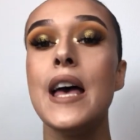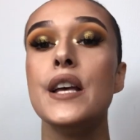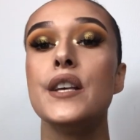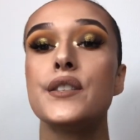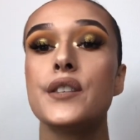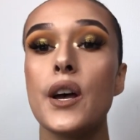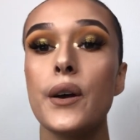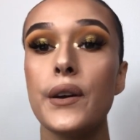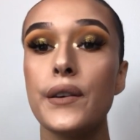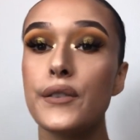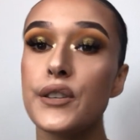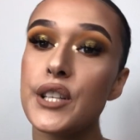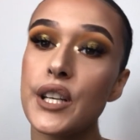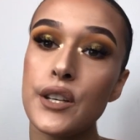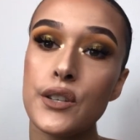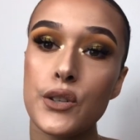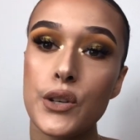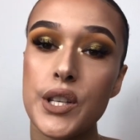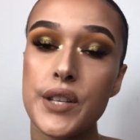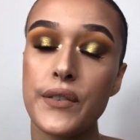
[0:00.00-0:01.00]
So if you did
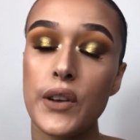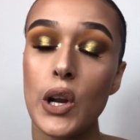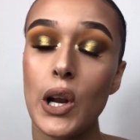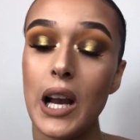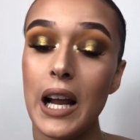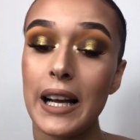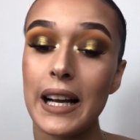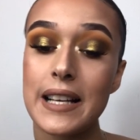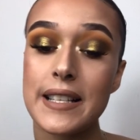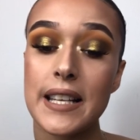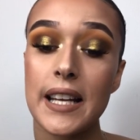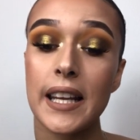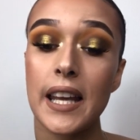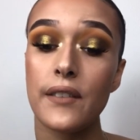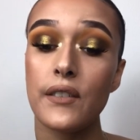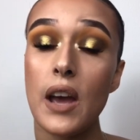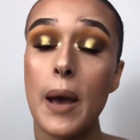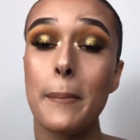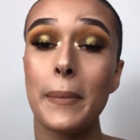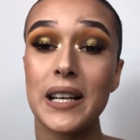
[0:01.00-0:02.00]
enjoy this video, like I said,
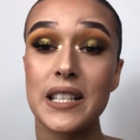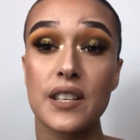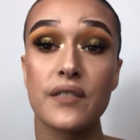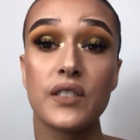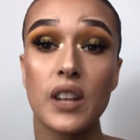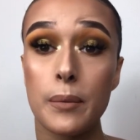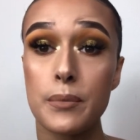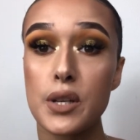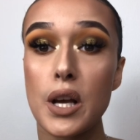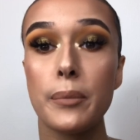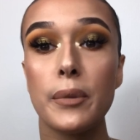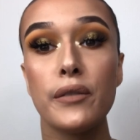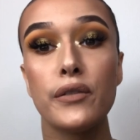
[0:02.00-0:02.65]
give it a massive thumbs up.